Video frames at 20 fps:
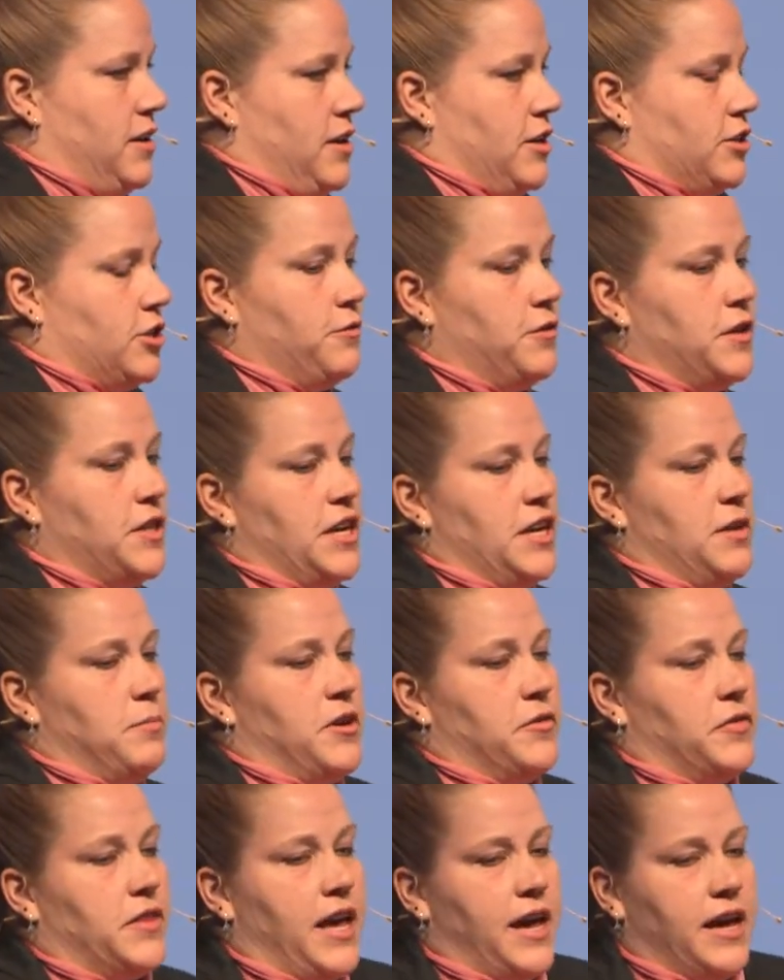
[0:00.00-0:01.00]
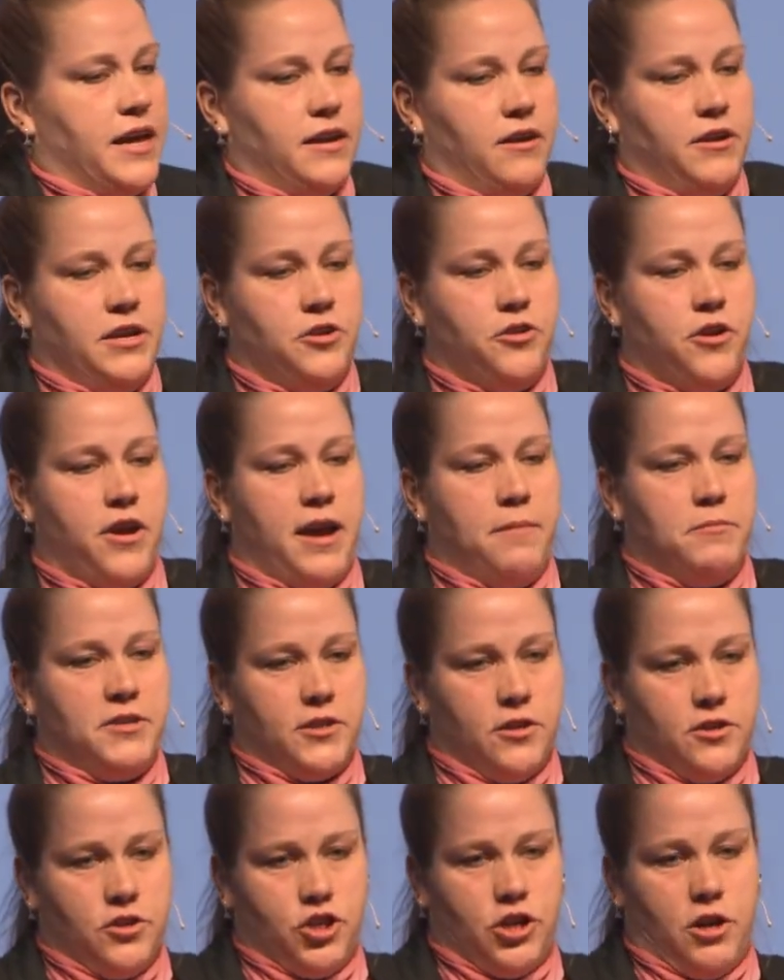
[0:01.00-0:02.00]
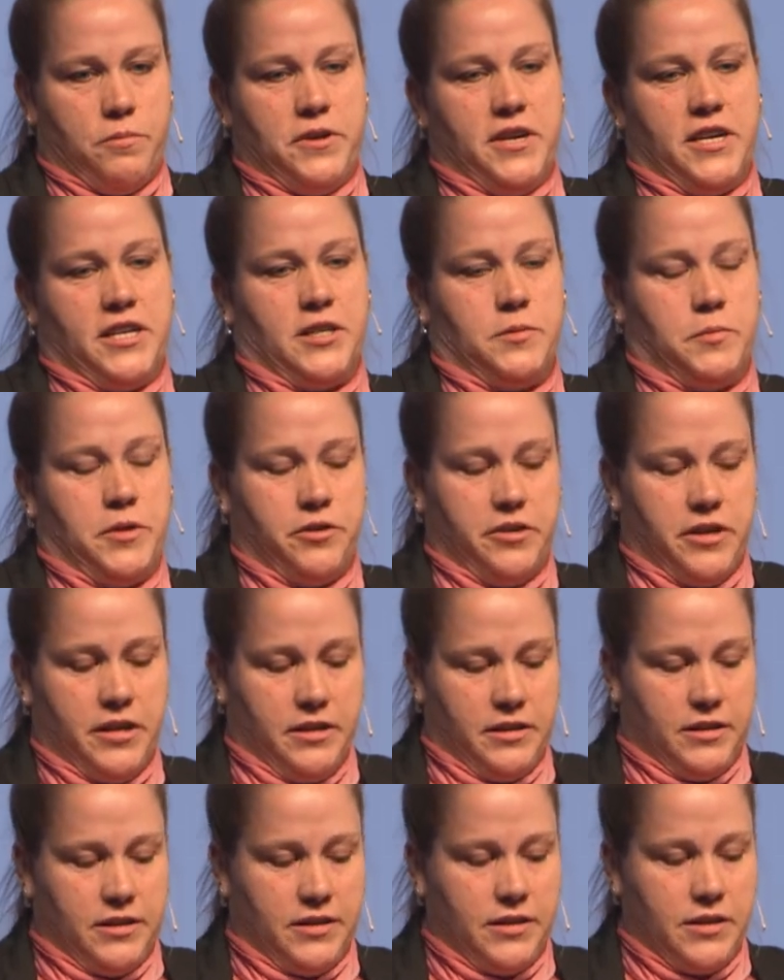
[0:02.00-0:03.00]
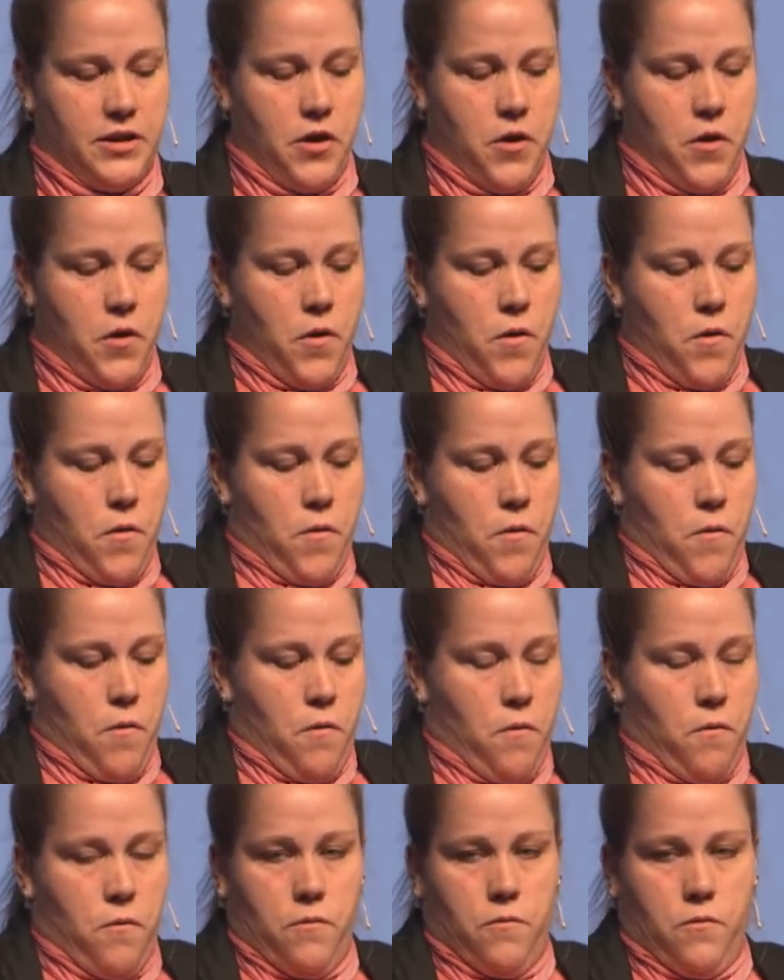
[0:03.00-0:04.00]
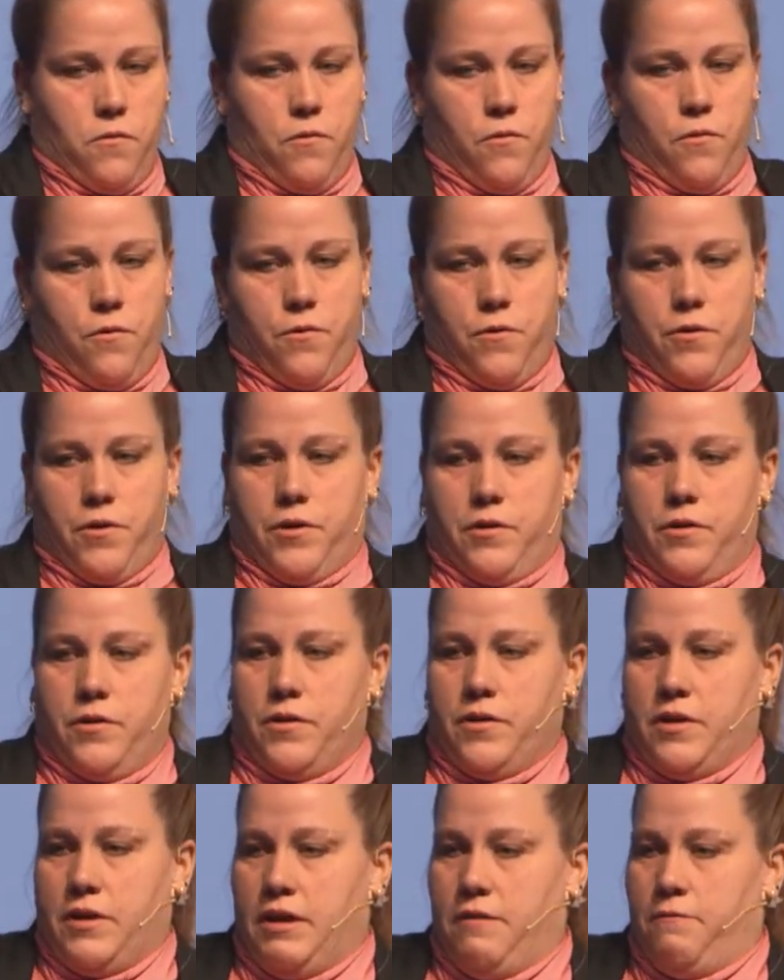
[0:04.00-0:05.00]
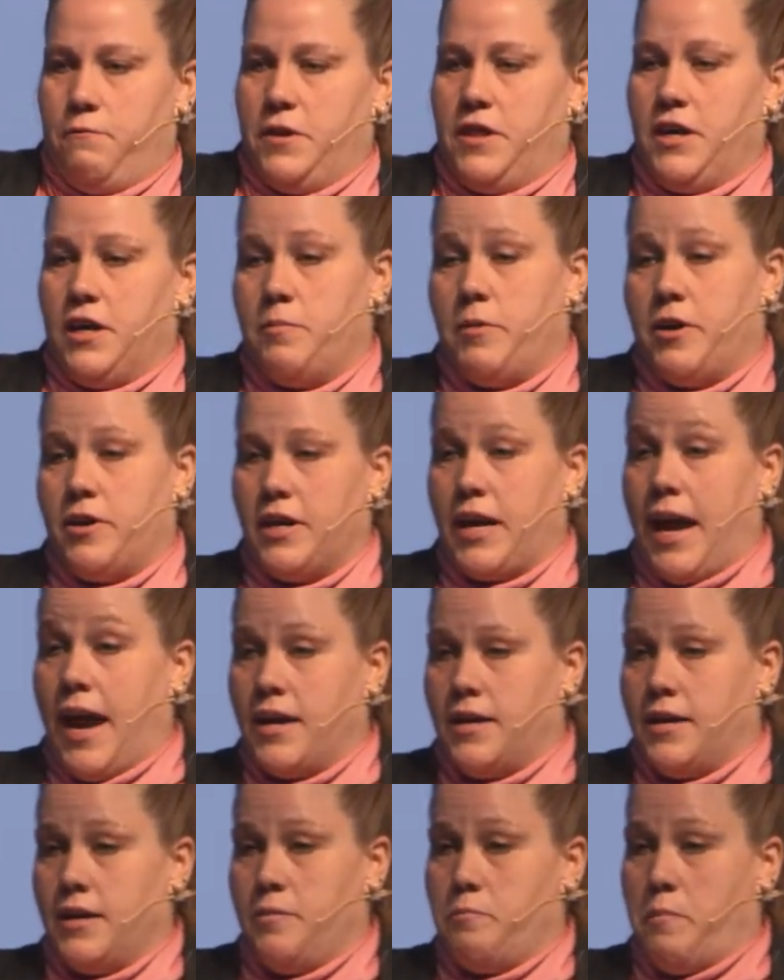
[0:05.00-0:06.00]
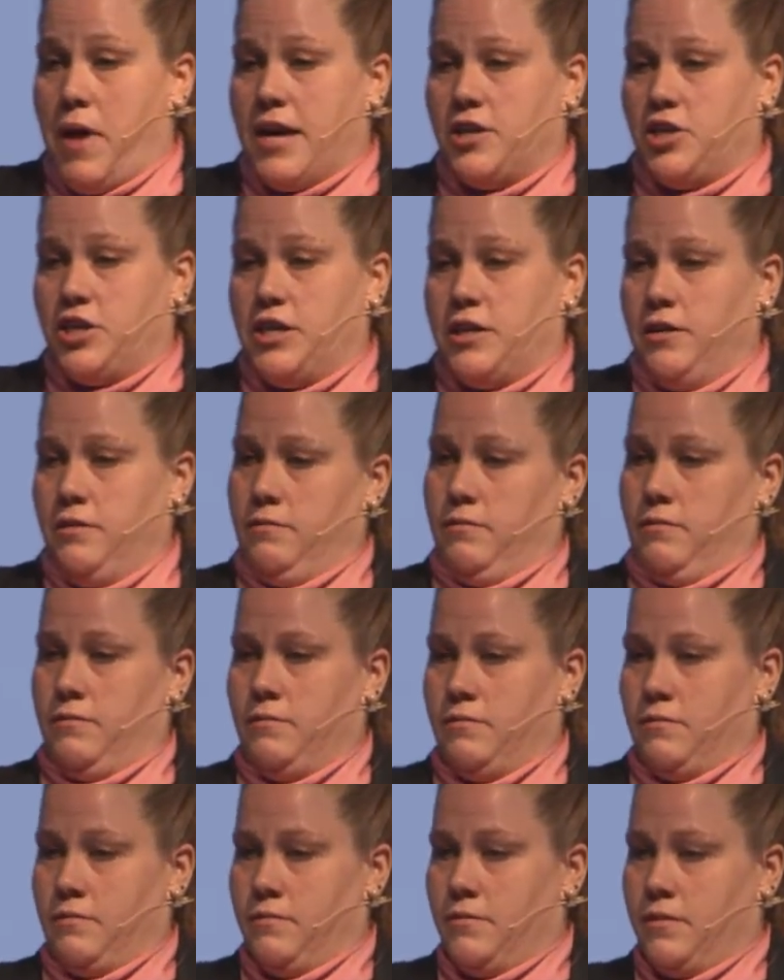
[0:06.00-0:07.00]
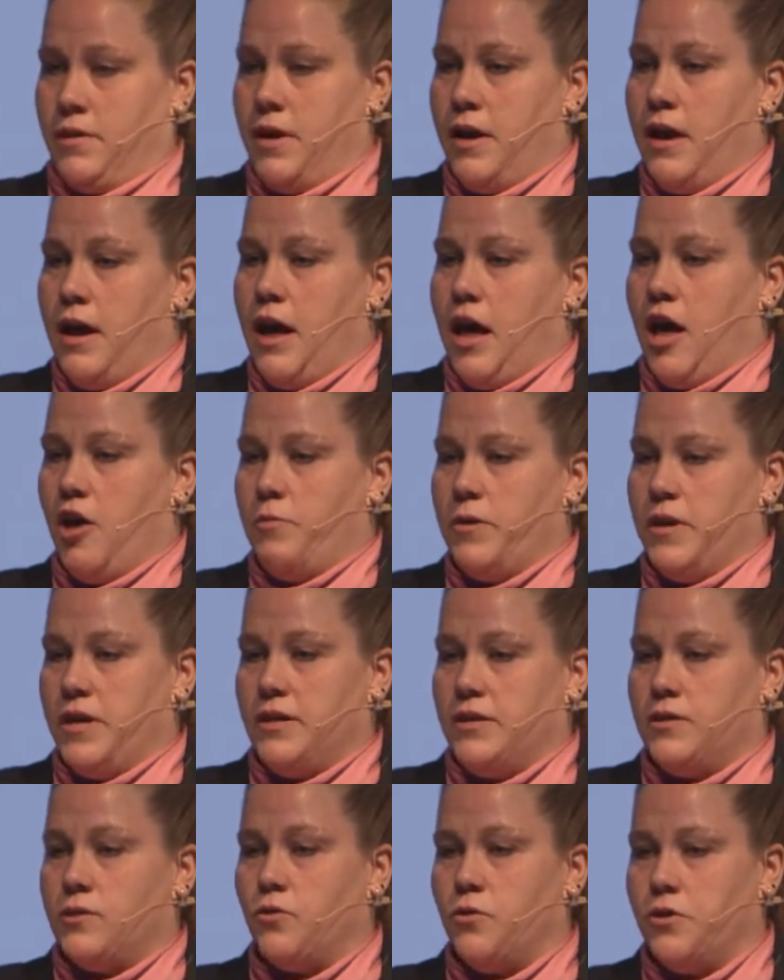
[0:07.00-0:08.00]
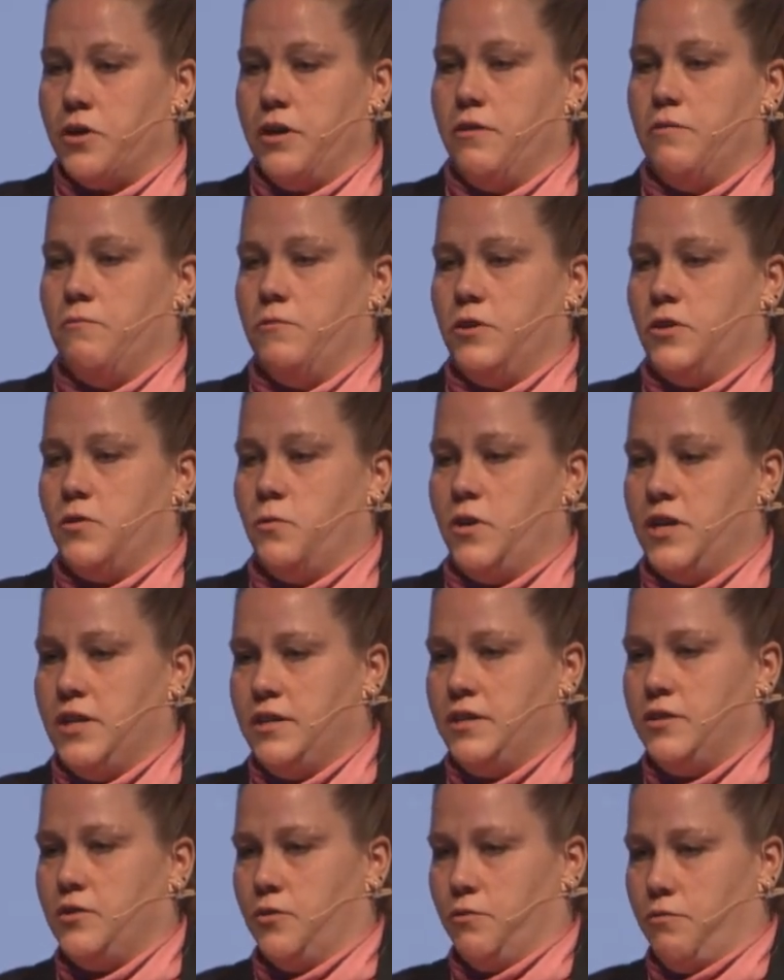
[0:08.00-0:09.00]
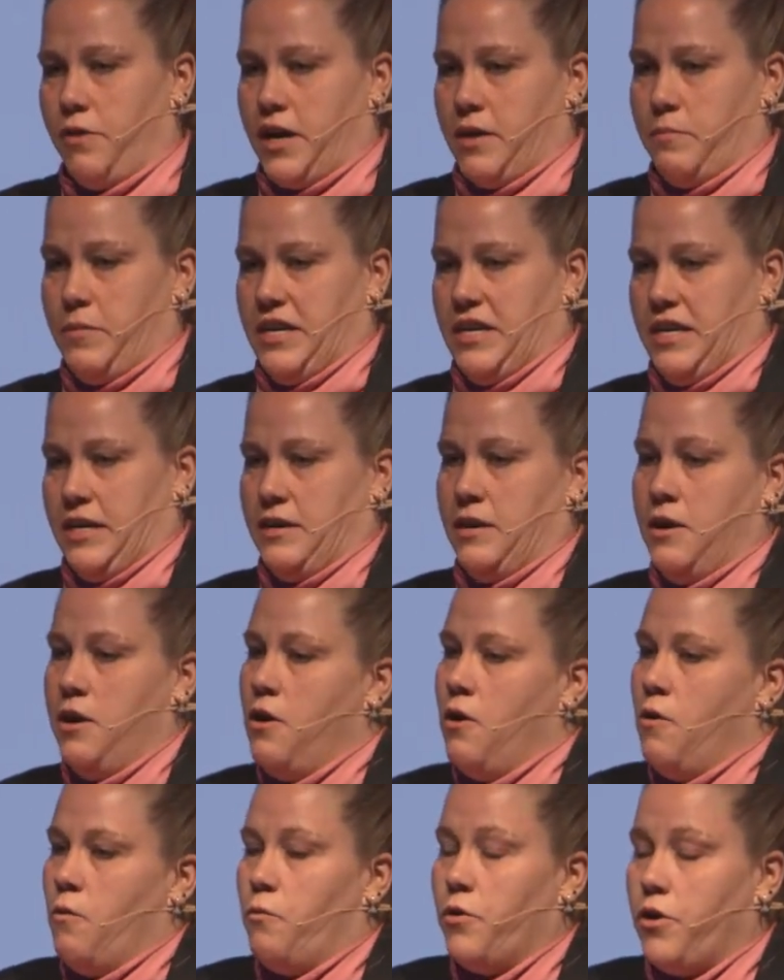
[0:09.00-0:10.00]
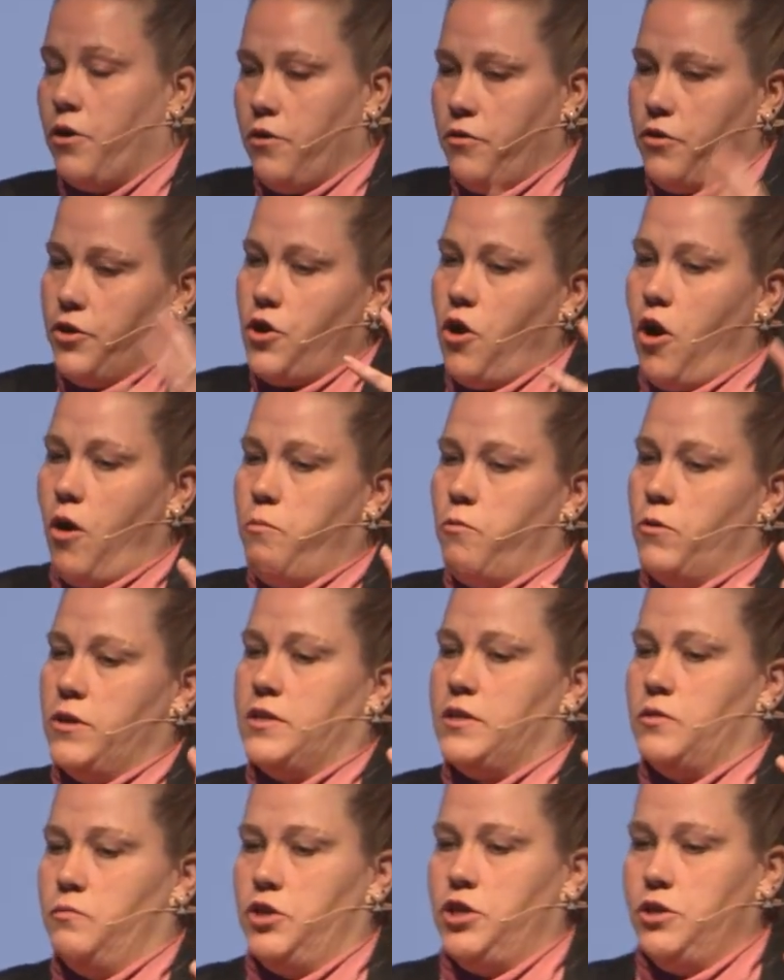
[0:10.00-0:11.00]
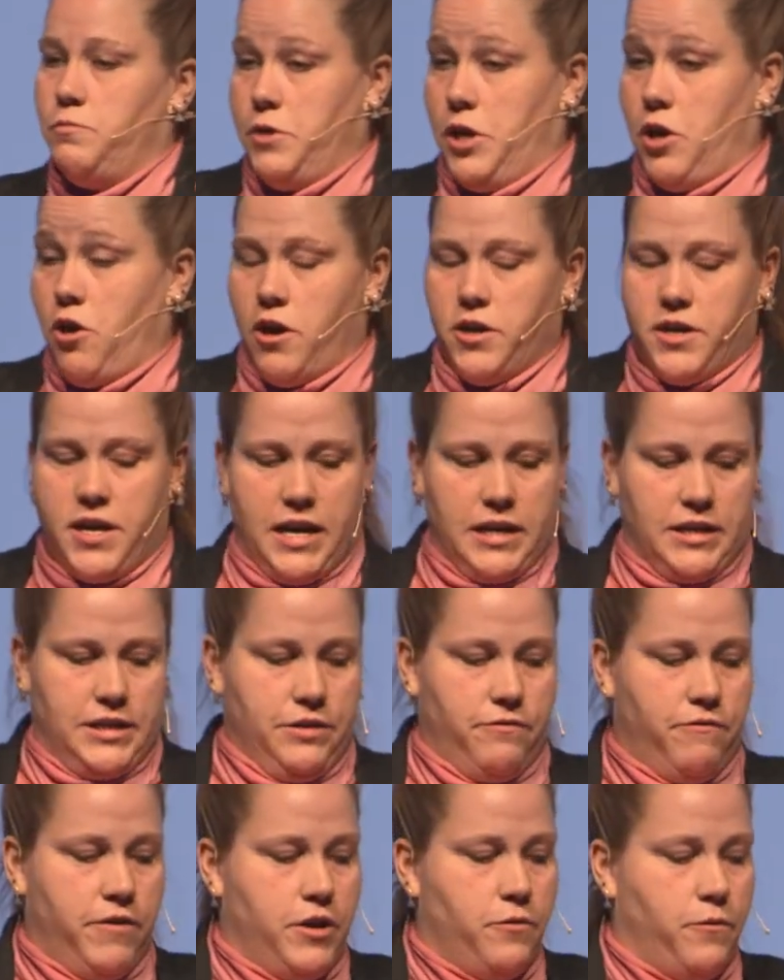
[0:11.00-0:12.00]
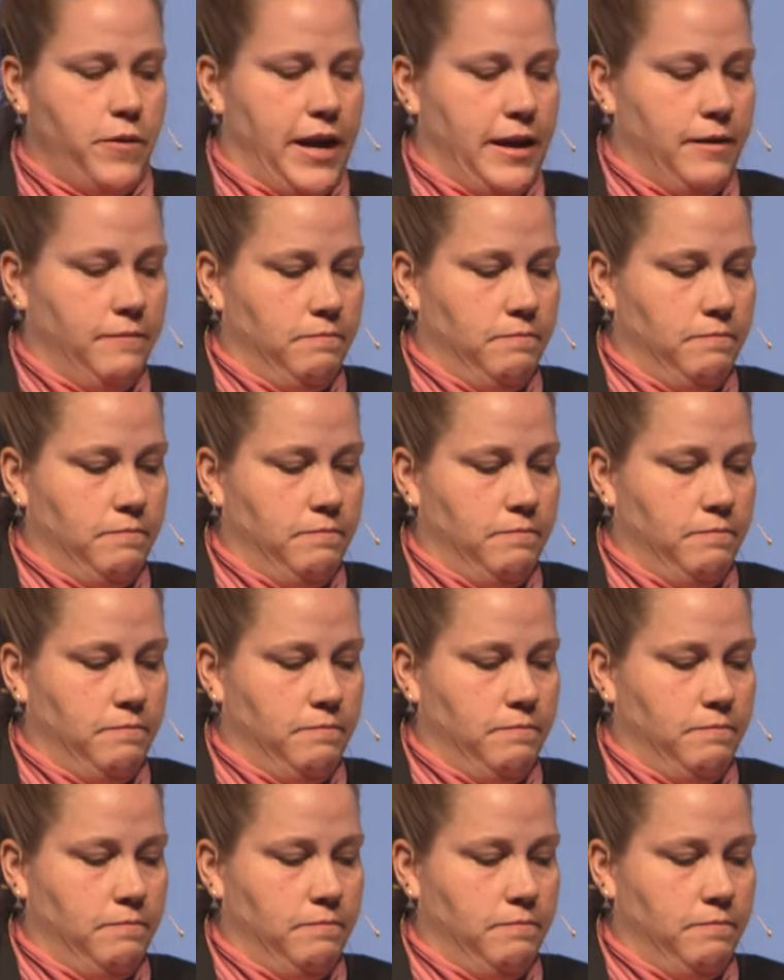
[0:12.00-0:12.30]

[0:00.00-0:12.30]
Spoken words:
So if you think about that in your Amazon shopping experience, or if we think about it, candidate matching, helping us sort out which ones, or recommending what are the top ones that we should be contacting right away.